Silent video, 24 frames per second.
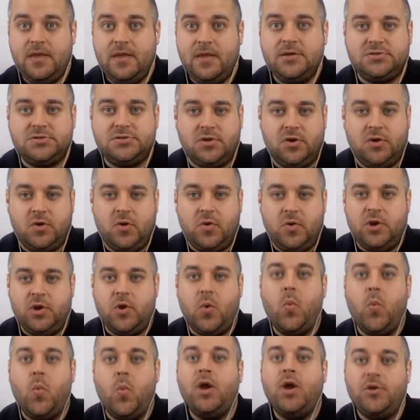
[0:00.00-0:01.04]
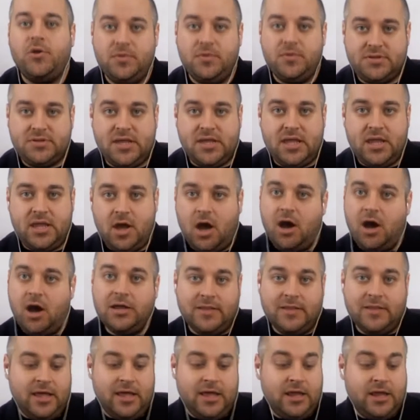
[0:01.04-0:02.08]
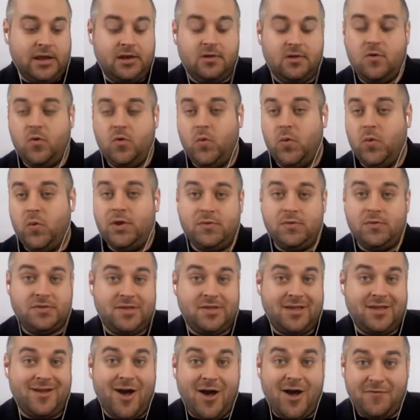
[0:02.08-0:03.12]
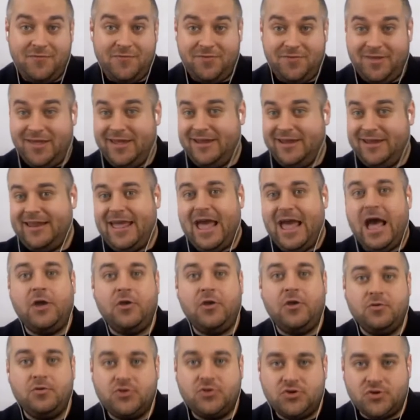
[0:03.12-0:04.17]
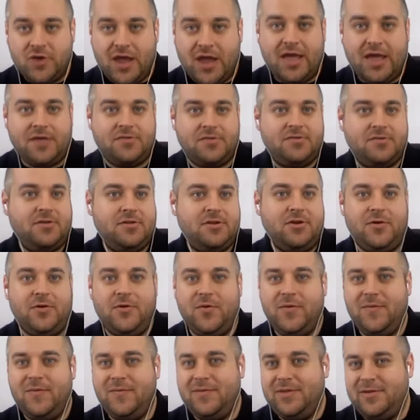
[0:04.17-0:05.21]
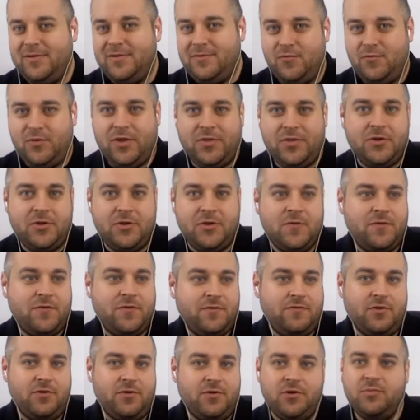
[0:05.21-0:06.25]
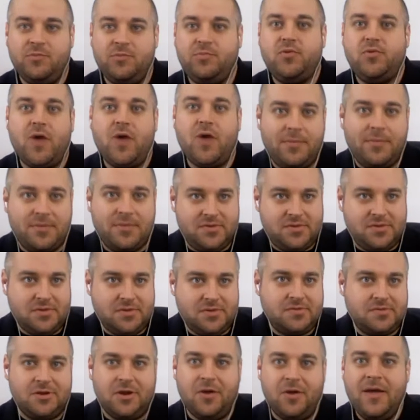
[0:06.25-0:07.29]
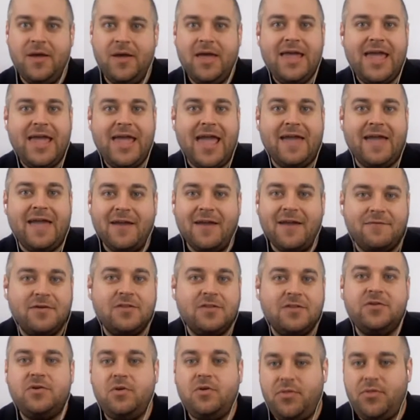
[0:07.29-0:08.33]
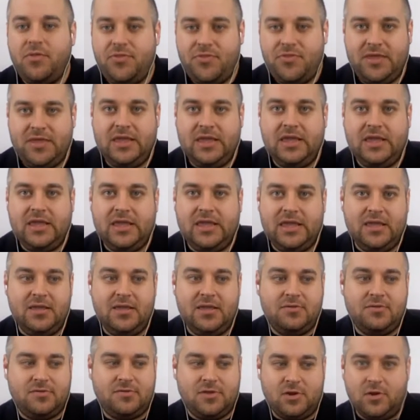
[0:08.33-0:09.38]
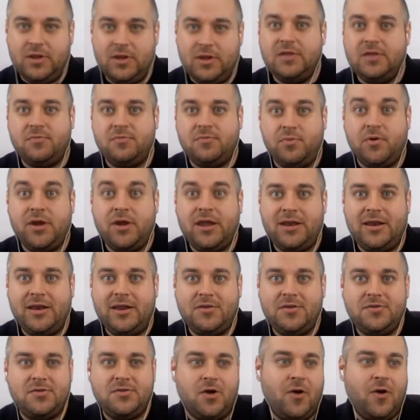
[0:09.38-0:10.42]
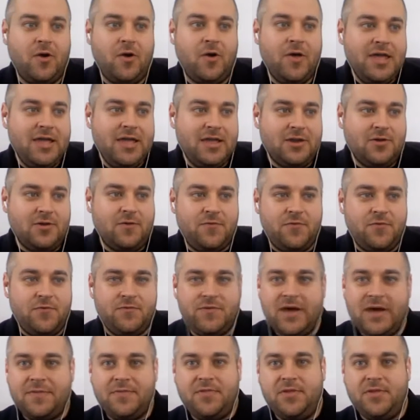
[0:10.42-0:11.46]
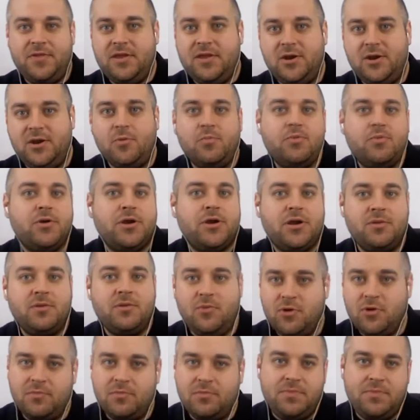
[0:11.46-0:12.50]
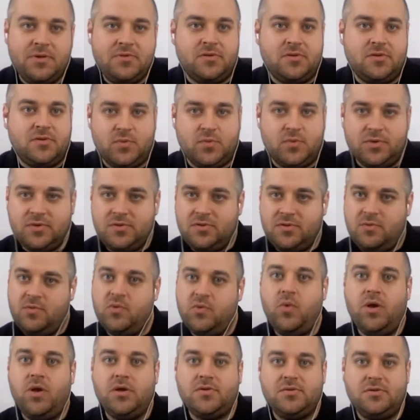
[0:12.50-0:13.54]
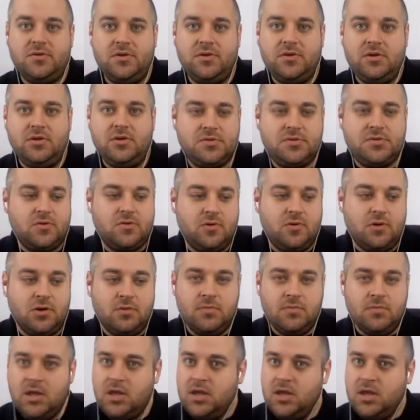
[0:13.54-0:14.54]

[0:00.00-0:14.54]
So what you say online, what you say offline, how you dress, whether you fulfill your promises, every little thing is branding. So if you've got the brick and mortar business, when someone walks into your store,